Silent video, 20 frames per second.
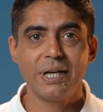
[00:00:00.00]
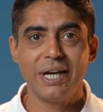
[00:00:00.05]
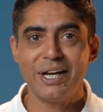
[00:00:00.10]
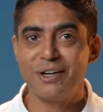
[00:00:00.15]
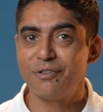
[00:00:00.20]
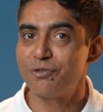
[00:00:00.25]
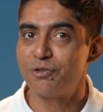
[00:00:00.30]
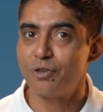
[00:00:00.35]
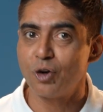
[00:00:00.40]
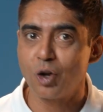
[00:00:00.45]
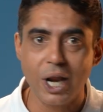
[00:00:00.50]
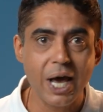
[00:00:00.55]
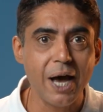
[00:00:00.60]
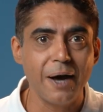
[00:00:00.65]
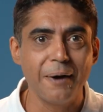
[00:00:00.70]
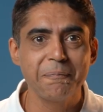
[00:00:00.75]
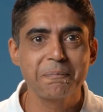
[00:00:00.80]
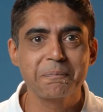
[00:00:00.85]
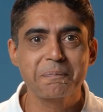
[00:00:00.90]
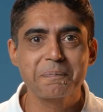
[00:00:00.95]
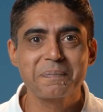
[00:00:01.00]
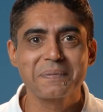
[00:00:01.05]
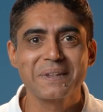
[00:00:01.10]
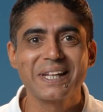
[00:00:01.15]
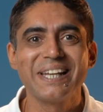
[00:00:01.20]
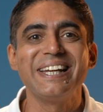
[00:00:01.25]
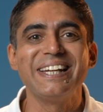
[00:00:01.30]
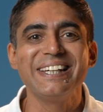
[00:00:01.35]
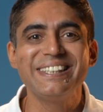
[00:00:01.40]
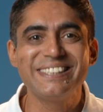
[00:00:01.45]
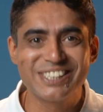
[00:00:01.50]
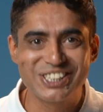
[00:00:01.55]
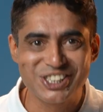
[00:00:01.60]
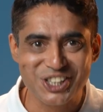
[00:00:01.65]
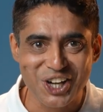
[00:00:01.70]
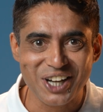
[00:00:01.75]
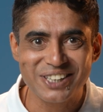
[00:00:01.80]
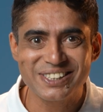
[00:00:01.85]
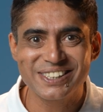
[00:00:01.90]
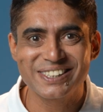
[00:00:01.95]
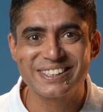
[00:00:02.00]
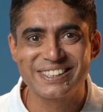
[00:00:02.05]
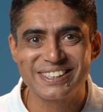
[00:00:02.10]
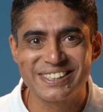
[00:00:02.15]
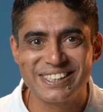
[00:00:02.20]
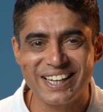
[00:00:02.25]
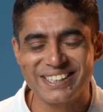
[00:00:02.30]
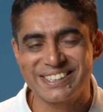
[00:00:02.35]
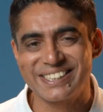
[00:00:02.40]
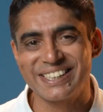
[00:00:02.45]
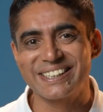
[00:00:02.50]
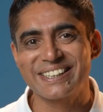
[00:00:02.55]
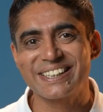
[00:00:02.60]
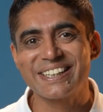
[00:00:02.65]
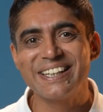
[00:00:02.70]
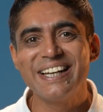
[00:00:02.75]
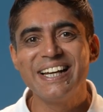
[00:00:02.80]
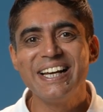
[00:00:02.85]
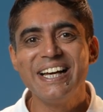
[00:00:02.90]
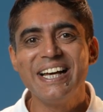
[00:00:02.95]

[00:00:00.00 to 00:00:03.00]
and voila, it just does it.